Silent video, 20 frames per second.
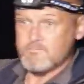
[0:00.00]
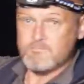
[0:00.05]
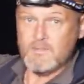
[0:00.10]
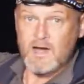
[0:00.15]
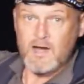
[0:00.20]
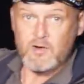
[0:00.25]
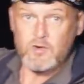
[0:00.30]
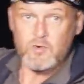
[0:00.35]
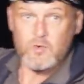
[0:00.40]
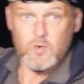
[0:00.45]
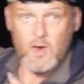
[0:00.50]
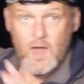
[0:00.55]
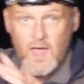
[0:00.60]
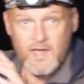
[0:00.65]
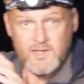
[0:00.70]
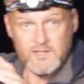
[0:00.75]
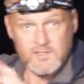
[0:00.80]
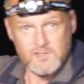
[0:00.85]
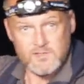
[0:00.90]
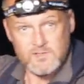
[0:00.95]
mackerel
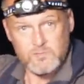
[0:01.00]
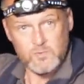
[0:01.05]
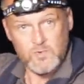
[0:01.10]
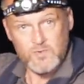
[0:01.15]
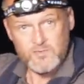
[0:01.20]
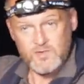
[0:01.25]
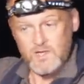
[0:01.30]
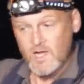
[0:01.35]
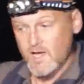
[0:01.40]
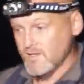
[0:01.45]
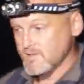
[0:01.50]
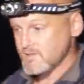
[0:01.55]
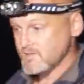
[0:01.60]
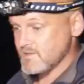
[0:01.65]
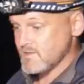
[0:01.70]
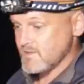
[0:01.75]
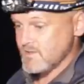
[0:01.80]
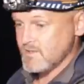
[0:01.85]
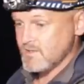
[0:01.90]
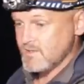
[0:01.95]
heads with
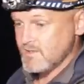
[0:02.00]
guts.